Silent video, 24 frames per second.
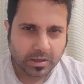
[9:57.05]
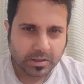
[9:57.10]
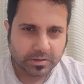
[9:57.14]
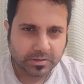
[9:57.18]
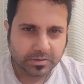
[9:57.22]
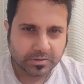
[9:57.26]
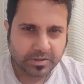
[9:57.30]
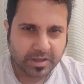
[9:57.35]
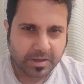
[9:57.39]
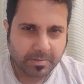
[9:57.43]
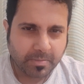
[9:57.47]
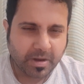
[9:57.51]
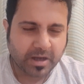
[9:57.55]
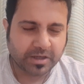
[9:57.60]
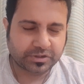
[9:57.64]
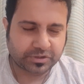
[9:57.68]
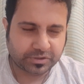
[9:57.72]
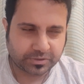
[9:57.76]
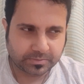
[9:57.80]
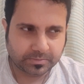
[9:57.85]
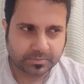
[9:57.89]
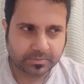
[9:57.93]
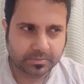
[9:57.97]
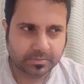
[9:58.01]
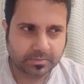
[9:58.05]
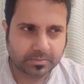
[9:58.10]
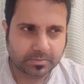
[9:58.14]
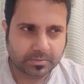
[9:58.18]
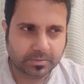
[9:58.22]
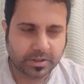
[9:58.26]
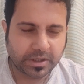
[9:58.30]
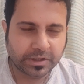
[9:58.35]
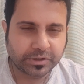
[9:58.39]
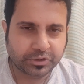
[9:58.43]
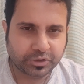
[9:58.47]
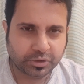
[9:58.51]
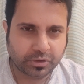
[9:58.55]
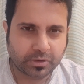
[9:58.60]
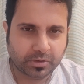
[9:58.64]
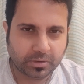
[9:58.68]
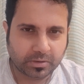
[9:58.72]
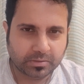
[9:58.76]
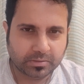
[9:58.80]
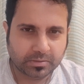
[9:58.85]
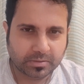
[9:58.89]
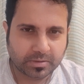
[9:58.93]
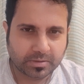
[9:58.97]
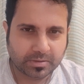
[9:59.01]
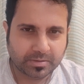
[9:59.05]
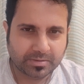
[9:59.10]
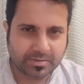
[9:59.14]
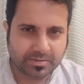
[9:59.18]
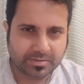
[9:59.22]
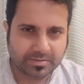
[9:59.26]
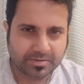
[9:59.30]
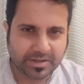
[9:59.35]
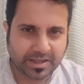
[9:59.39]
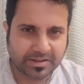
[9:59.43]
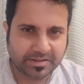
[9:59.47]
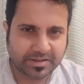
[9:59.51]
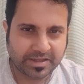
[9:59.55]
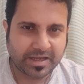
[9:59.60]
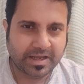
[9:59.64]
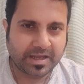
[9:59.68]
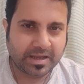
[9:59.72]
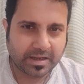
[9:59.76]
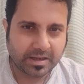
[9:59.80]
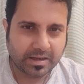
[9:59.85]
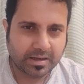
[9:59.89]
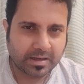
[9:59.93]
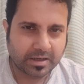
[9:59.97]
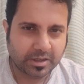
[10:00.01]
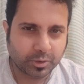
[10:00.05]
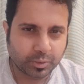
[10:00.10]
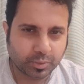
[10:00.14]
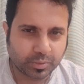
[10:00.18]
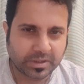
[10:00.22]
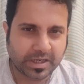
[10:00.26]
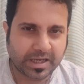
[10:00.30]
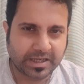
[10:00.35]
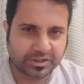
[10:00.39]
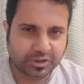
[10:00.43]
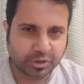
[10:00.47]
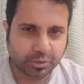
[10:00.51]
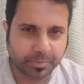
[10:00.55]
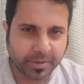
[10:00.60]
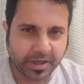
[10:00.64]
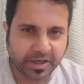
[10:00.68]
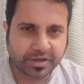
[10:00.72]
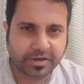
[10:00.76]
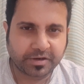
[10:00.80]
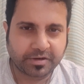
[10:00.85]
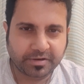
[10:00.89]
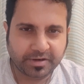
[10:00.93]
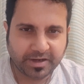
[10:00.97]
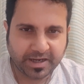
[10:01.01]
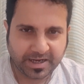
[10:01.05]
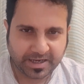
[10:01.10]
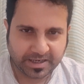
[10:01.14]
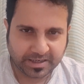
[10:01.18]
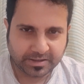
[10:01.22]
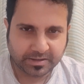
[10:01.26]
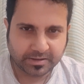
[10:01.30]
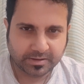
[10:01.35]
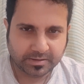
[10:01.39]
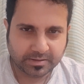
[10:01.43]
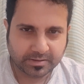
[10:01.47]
They must ensure that they utilize humanitarian aid